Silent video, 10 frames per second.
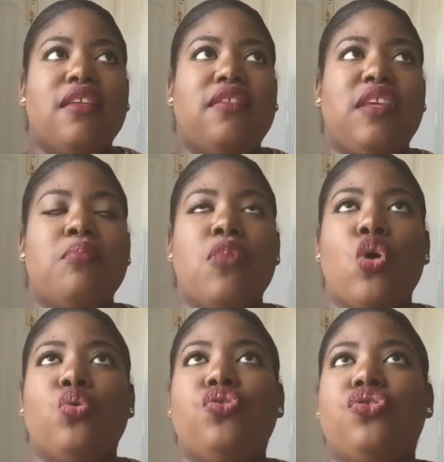the
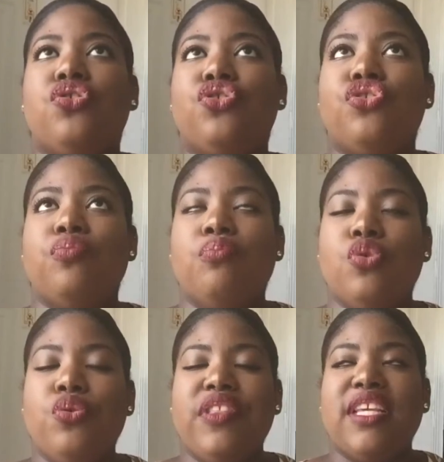most
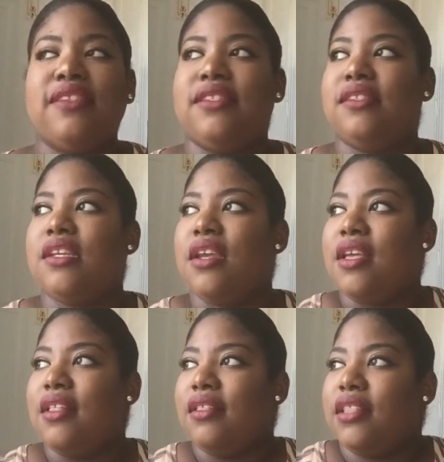smoothest
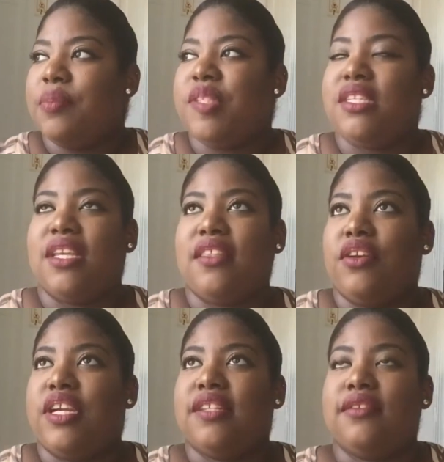lipstick
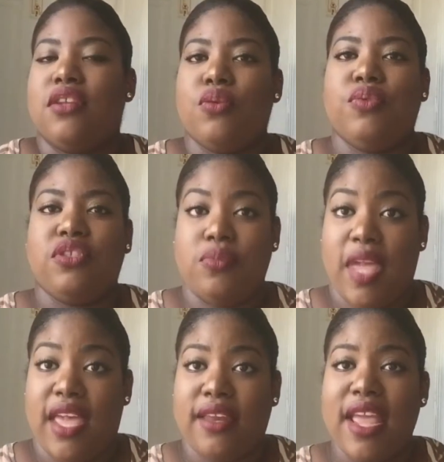there is known to
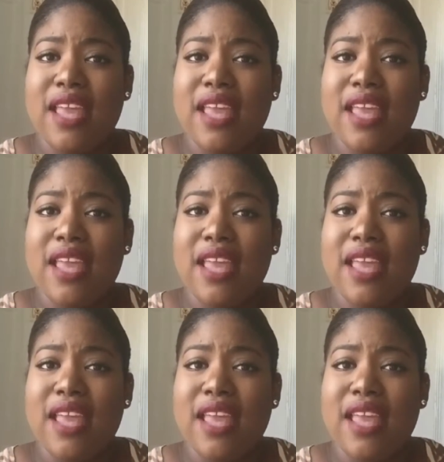man.